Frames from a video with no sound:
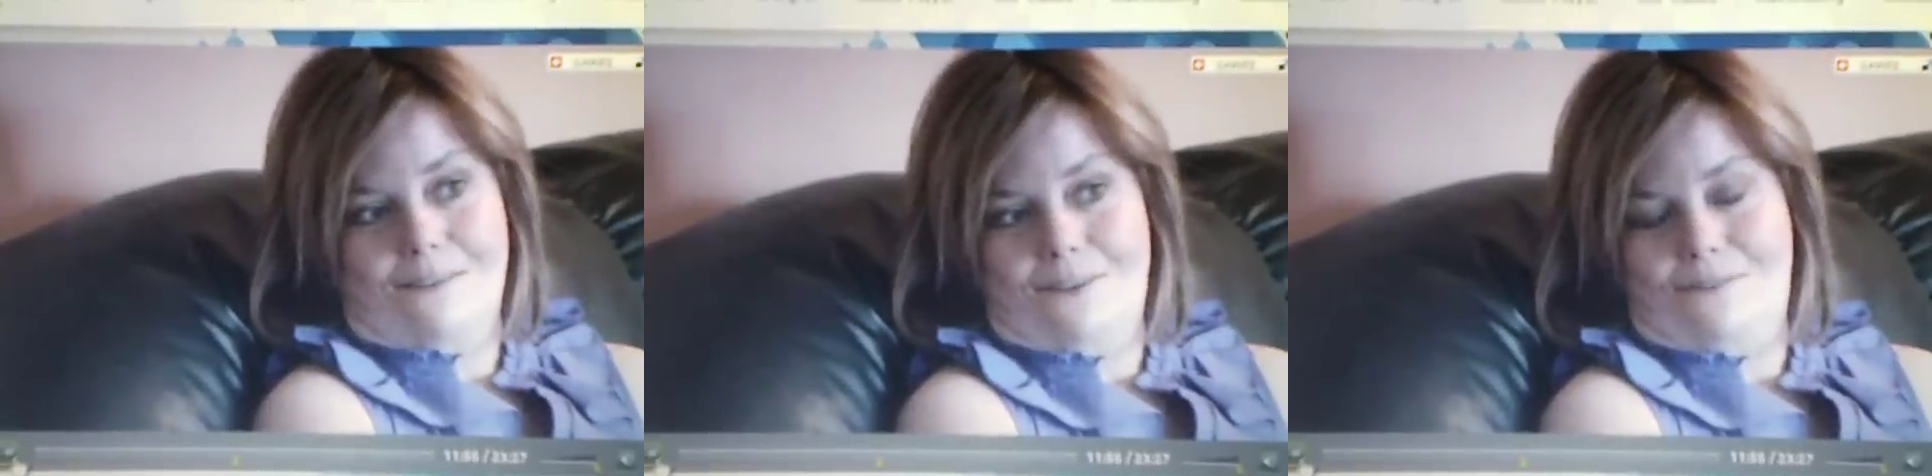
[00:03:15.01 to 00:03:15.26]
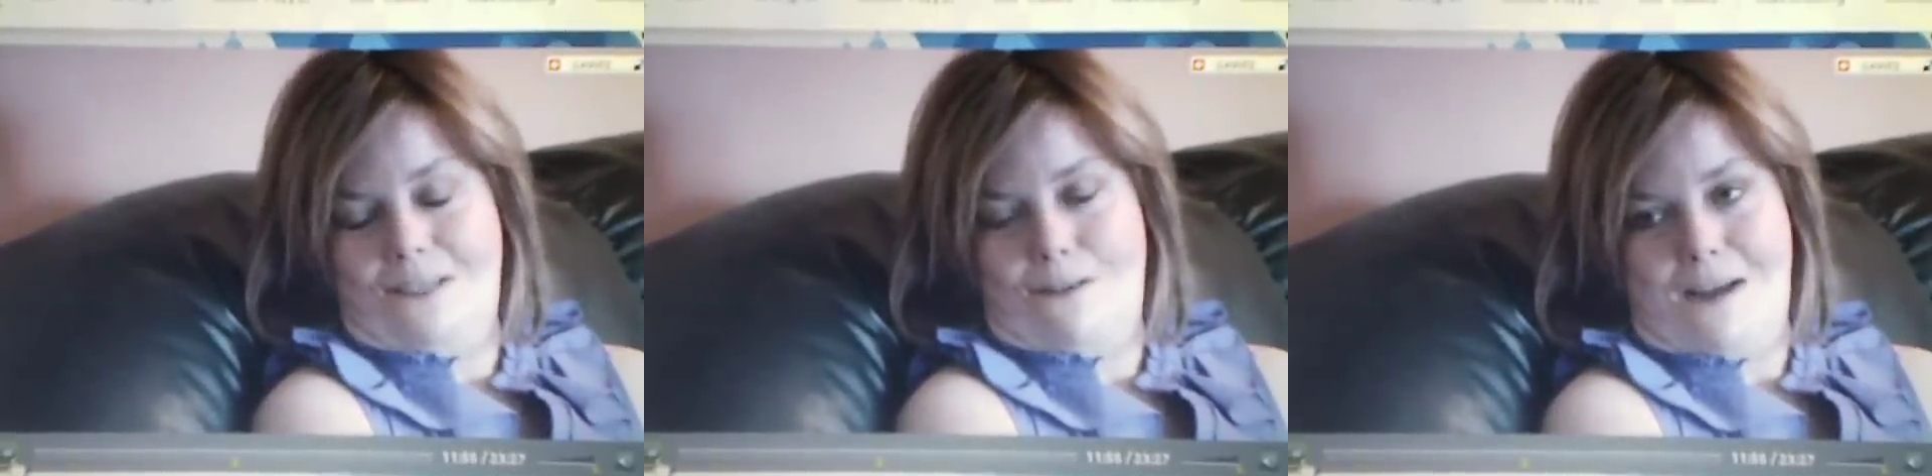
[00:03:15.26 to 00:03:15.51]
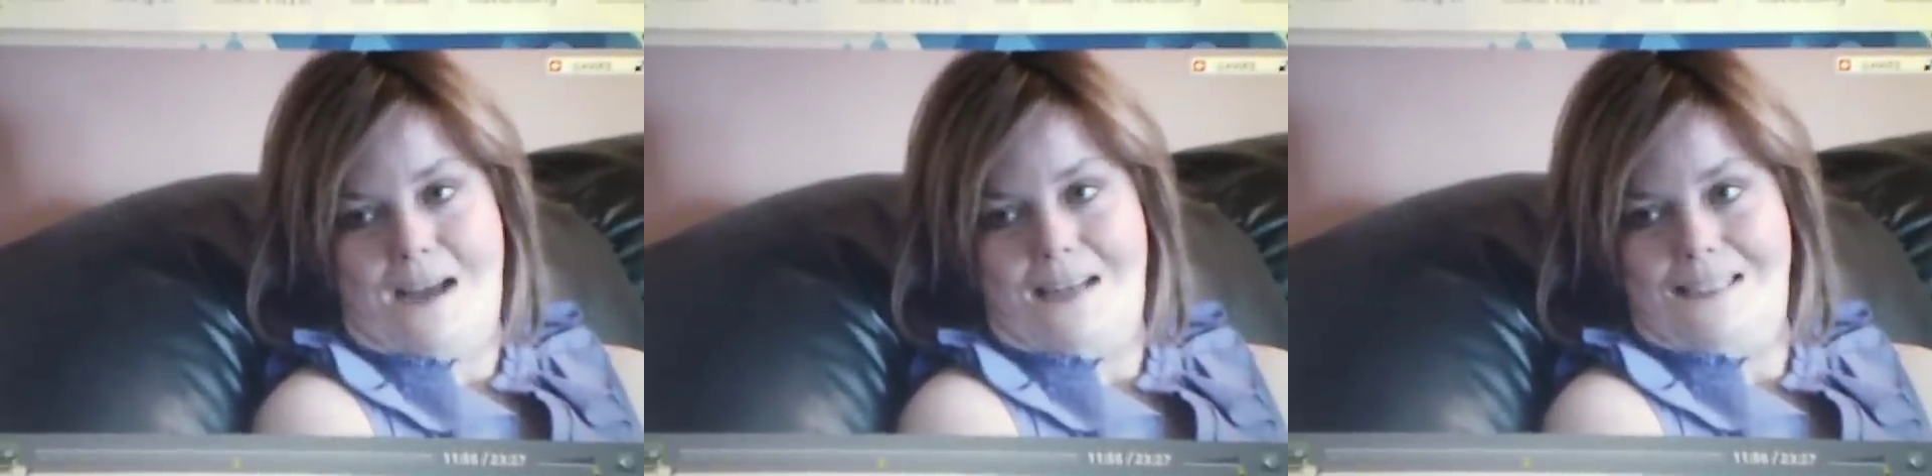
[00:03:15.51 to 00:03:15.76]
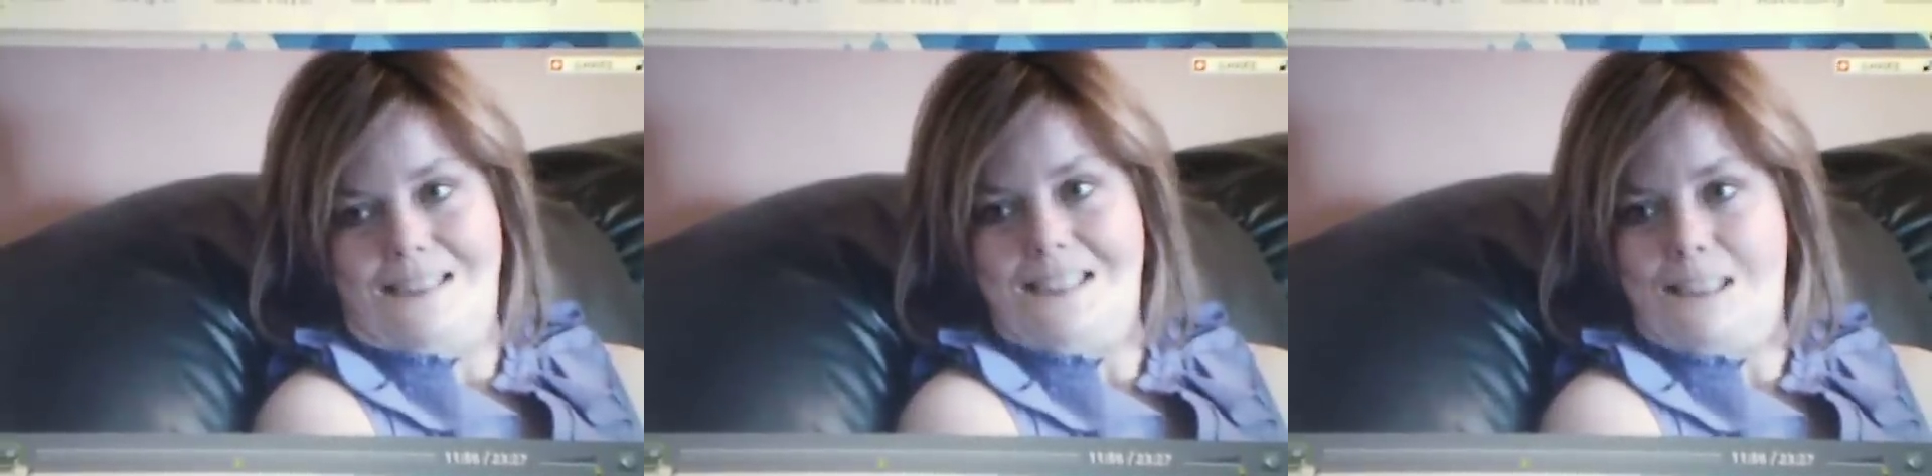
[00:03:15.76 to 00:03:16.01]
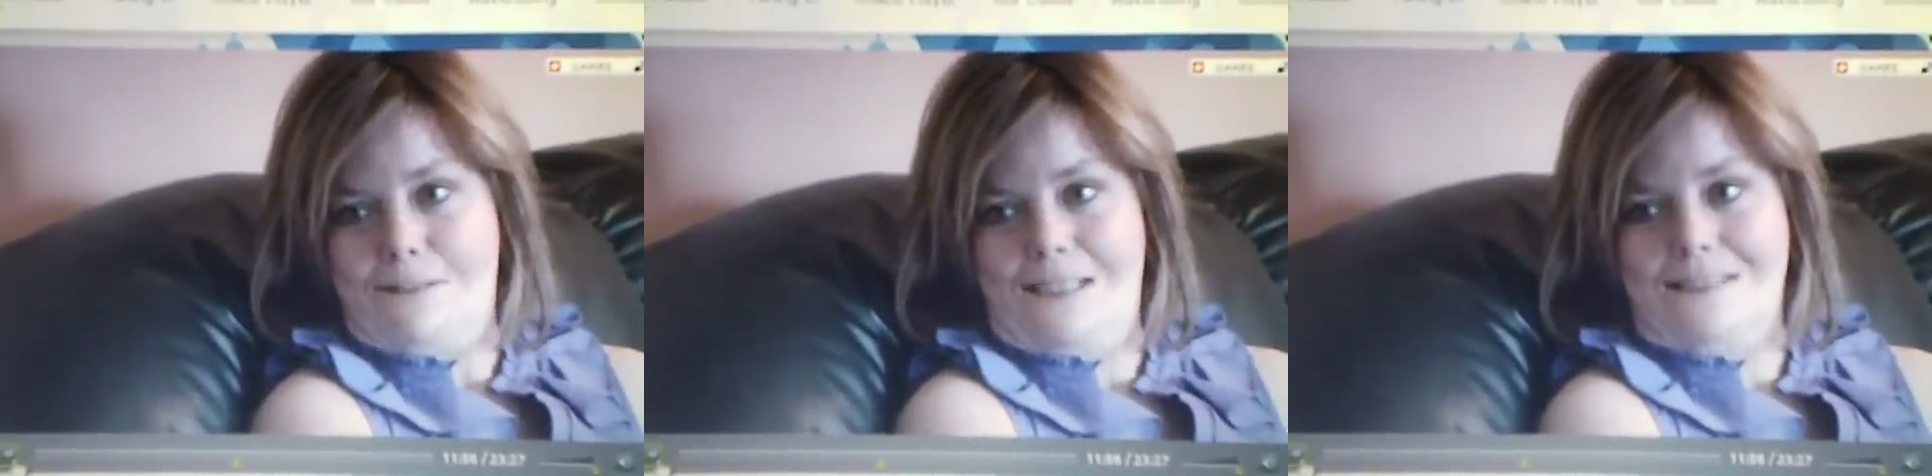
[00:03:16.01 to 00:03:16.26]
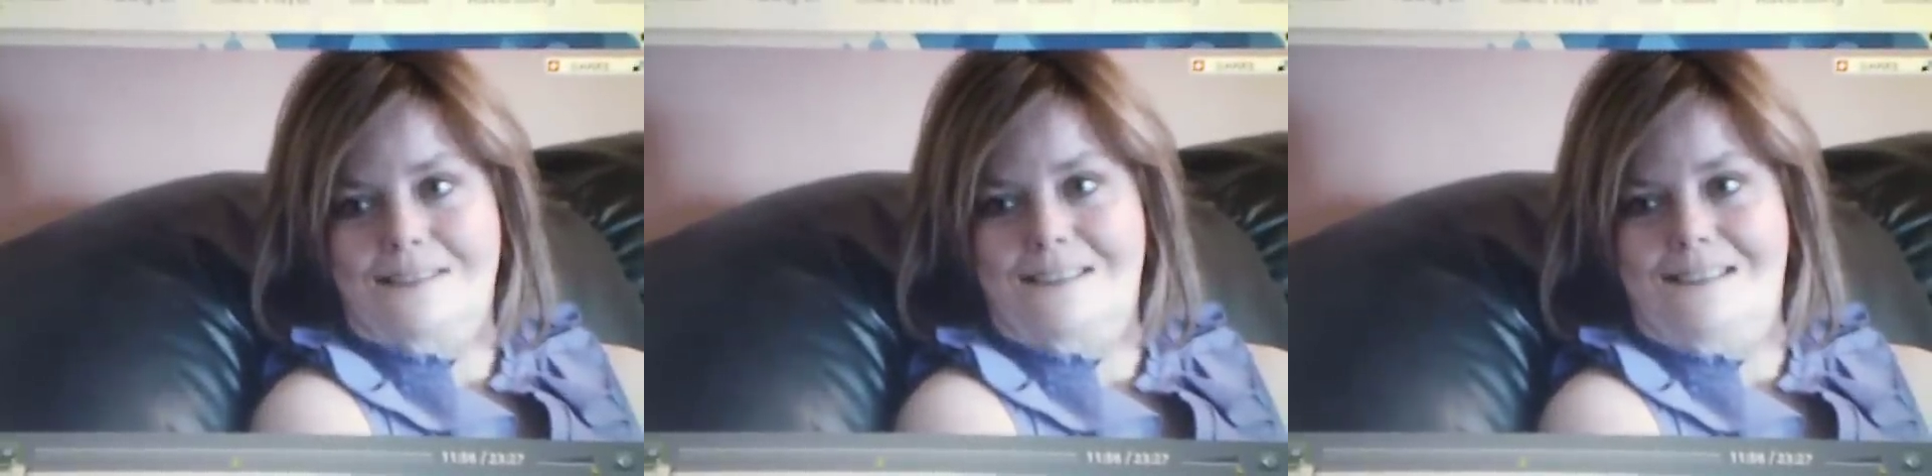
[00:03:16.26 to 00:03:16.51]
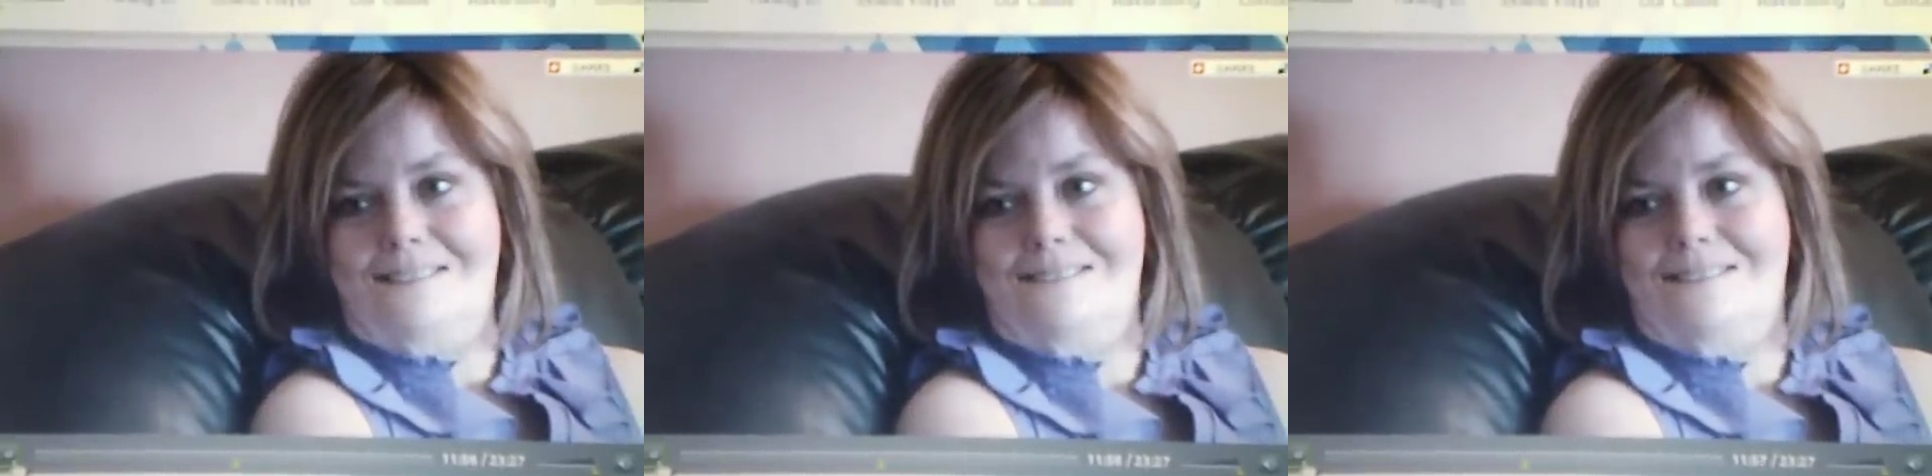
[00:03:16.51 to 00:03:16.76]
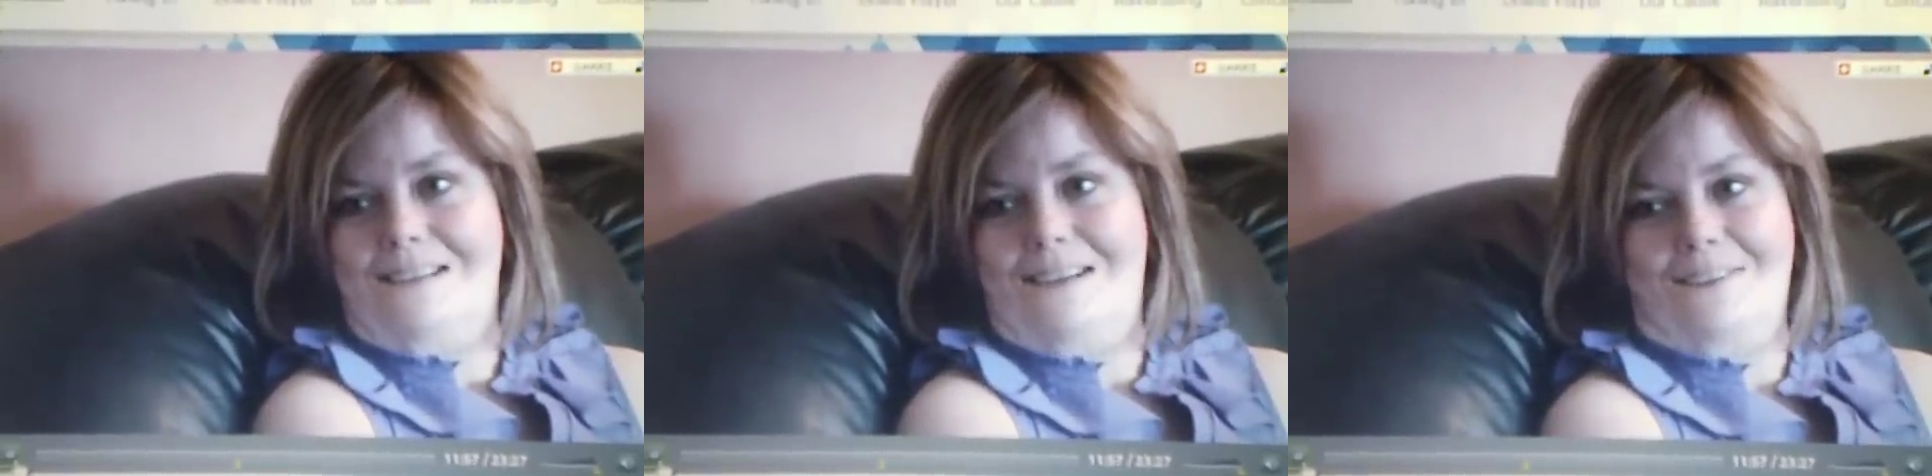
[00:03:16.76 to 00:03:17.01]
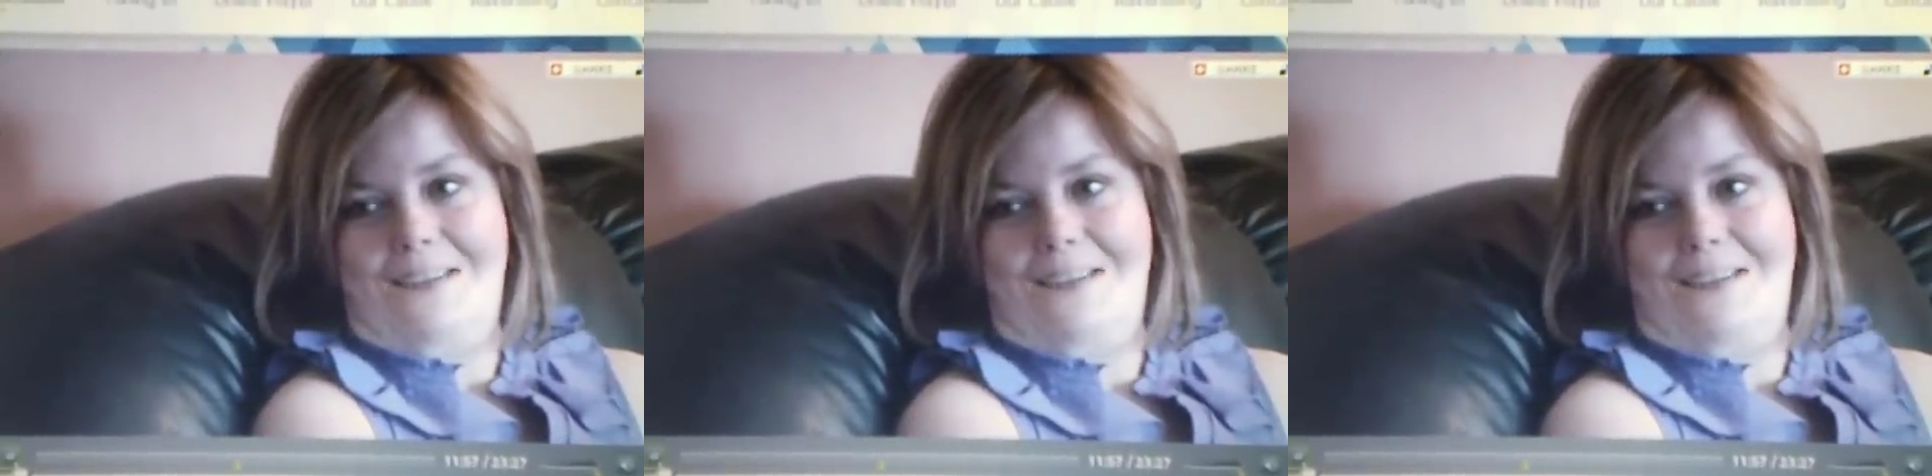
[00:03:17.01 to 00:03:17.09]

50 grand into it and thought,